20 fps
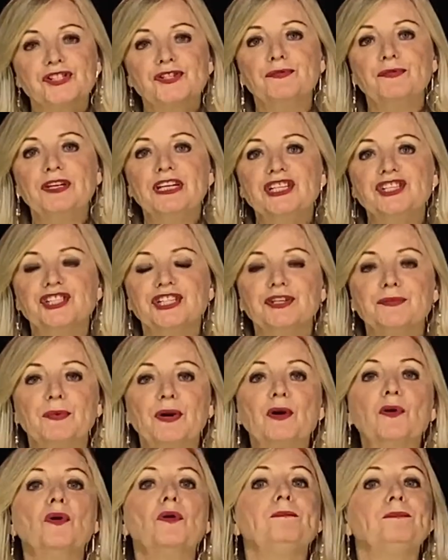the region, we're
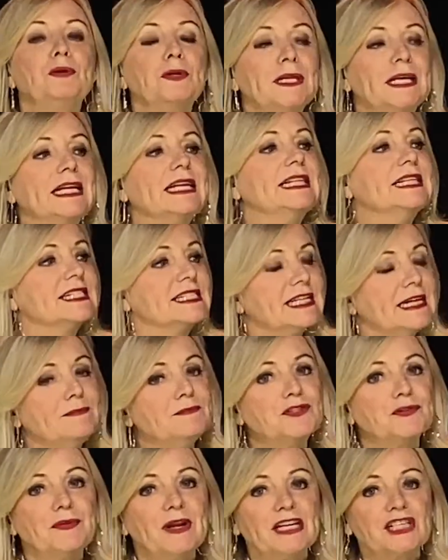all pulling in the same
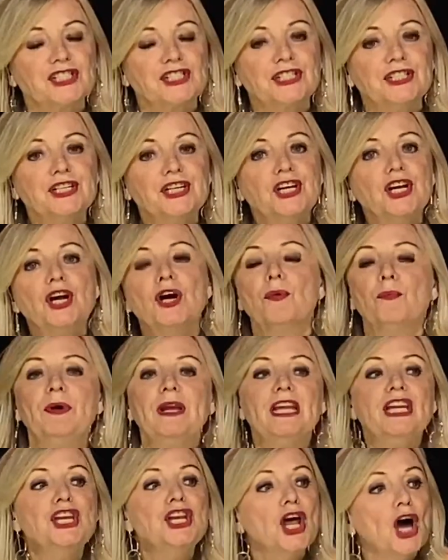direction. We
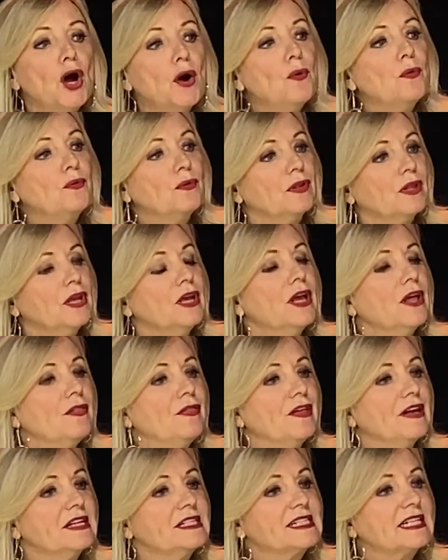know
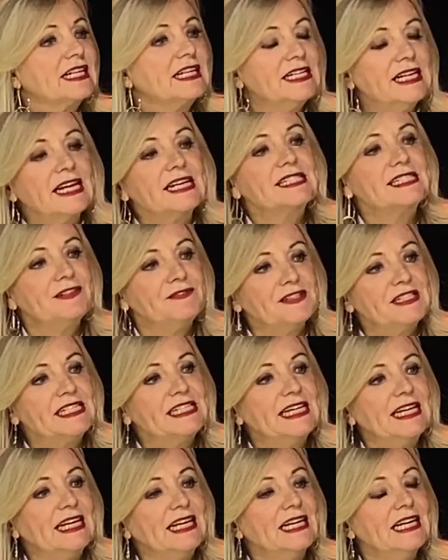that
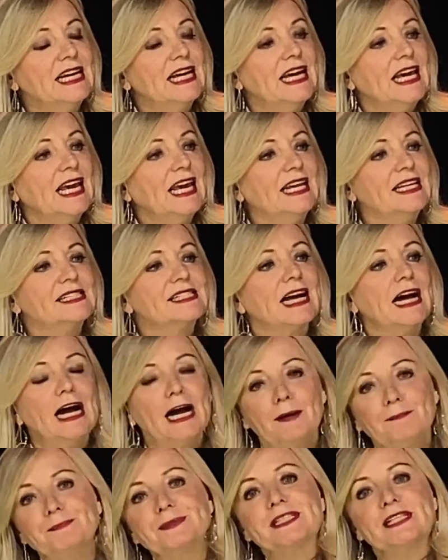connectivity is
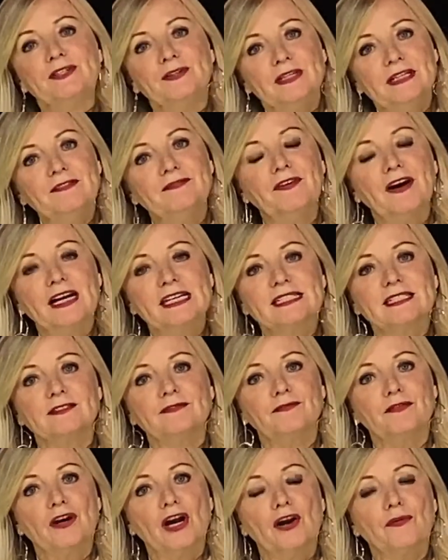absolutely vital
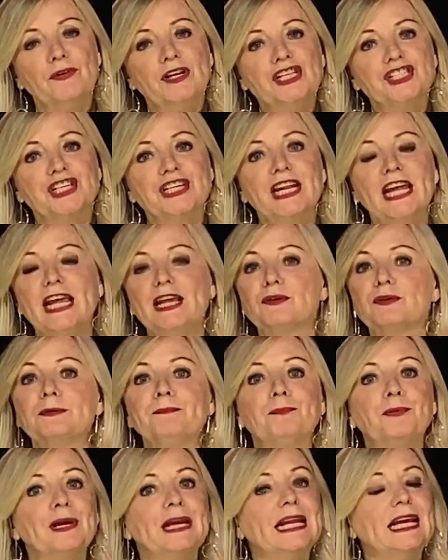for our region. It will
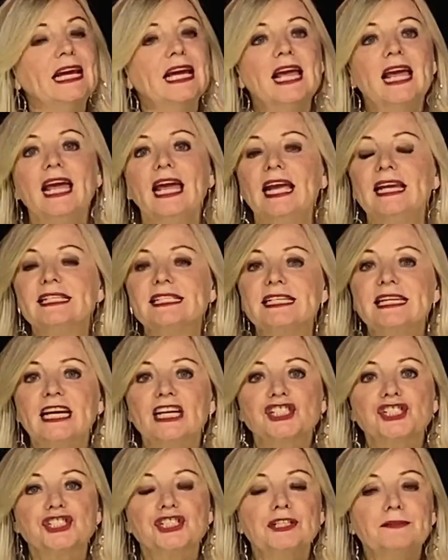bring
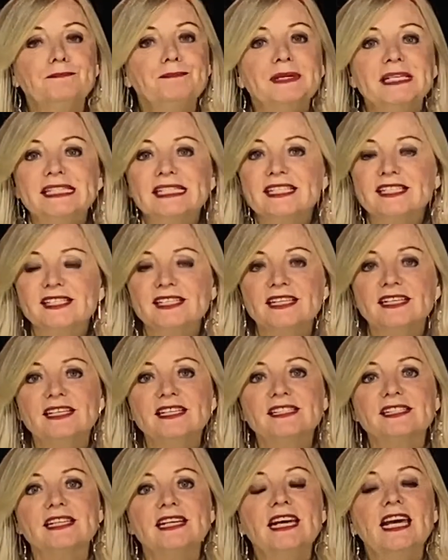international
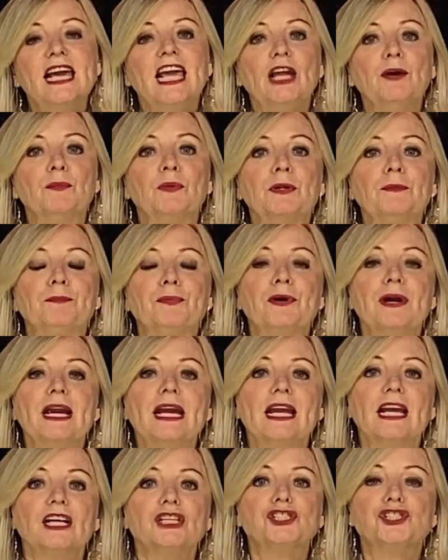businesses, it will
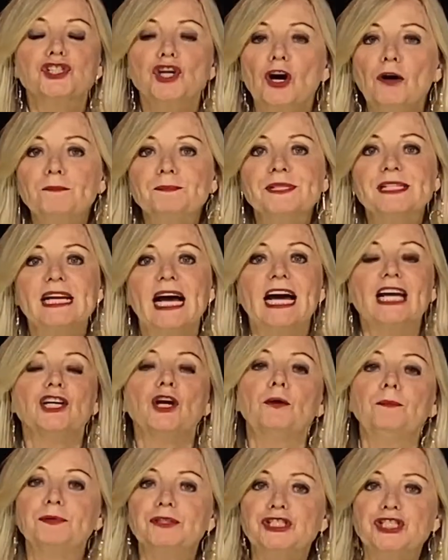bring jobs and
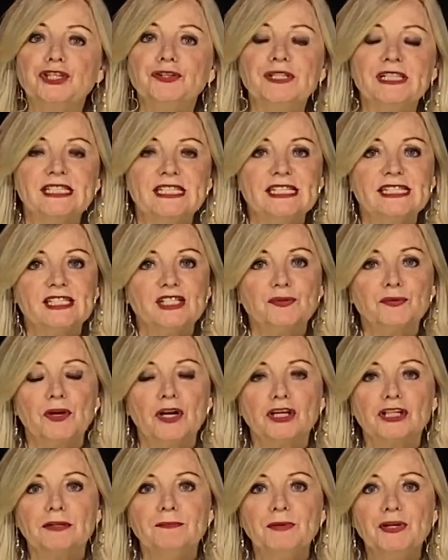opportunities to our
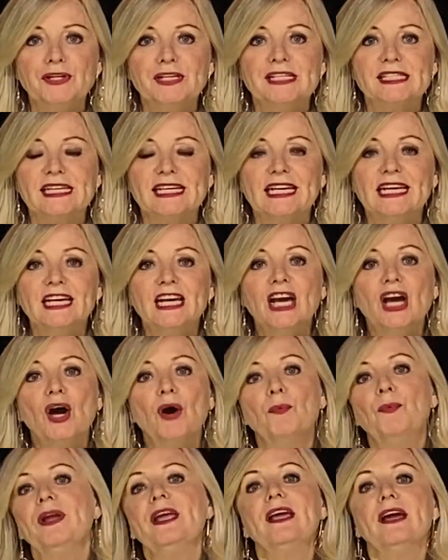community.
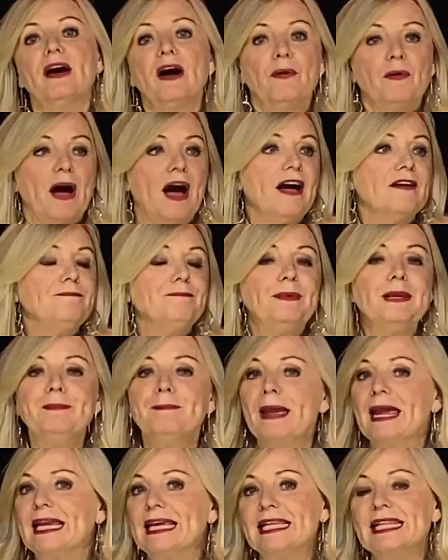I've been
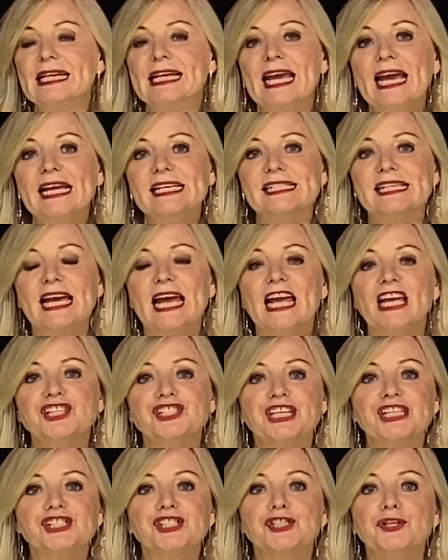making the case that
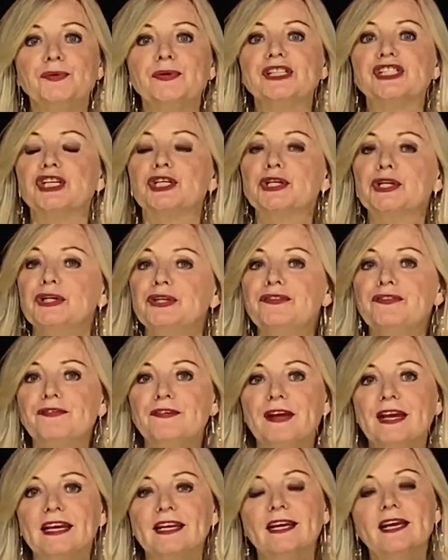HS2 is a good
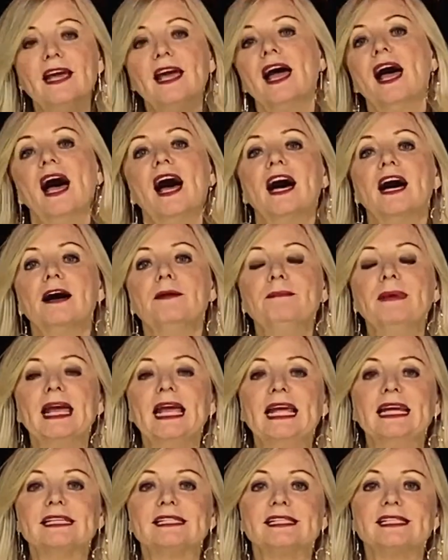thing.
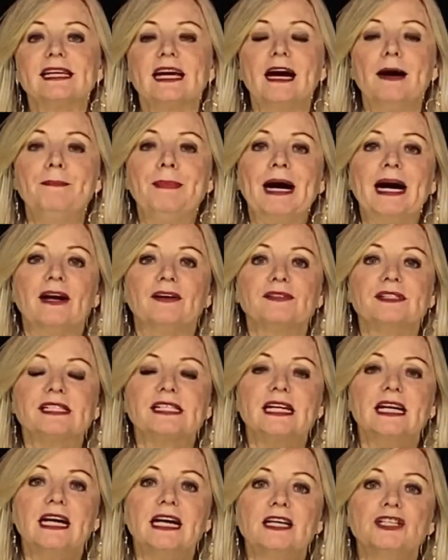It's about
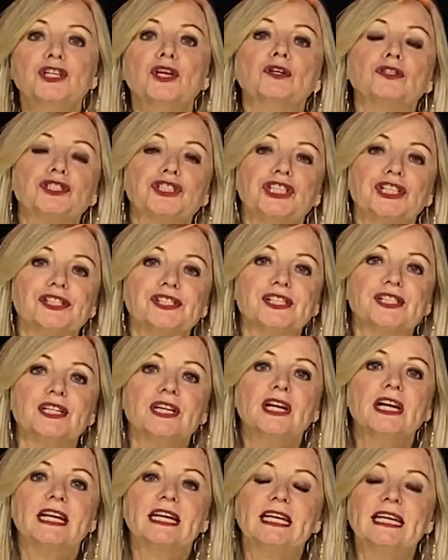not just
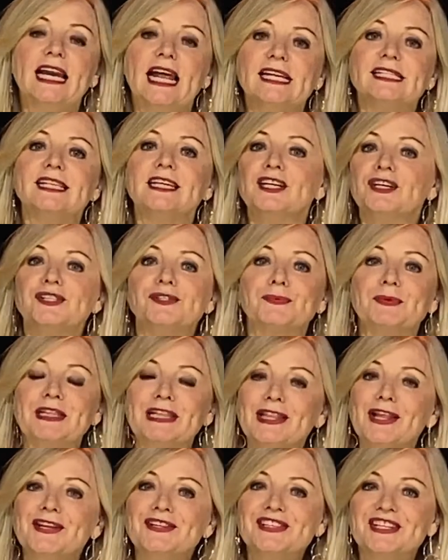connecting us with
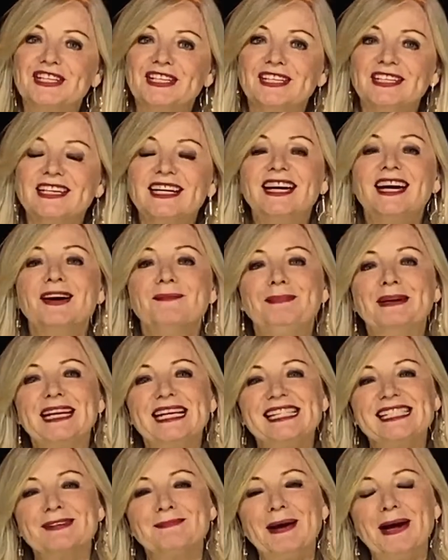London, but
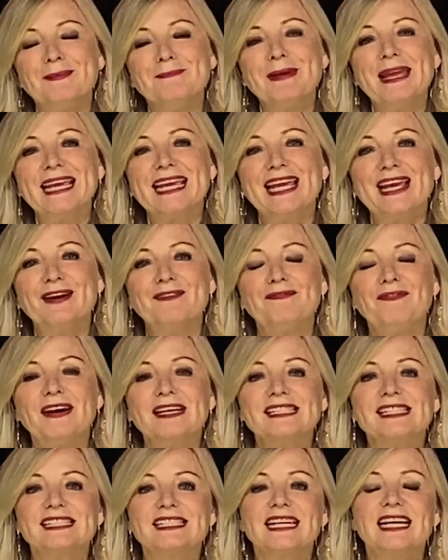it's about making a
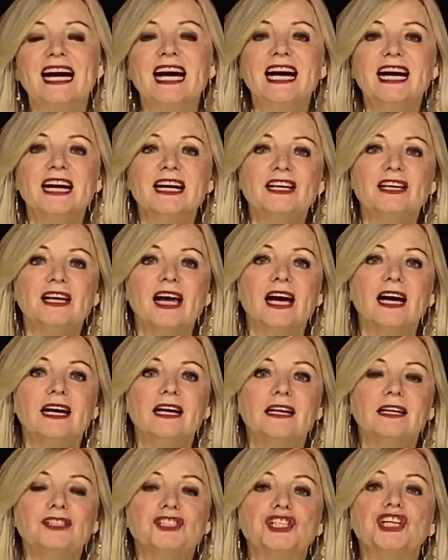fast
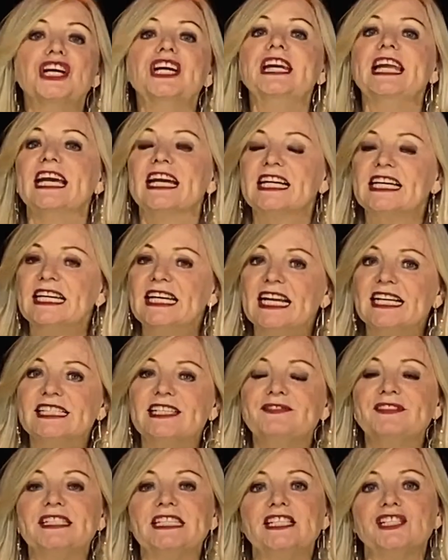journey and
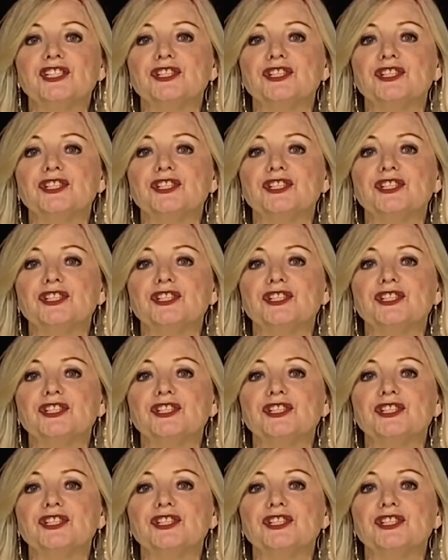connectivity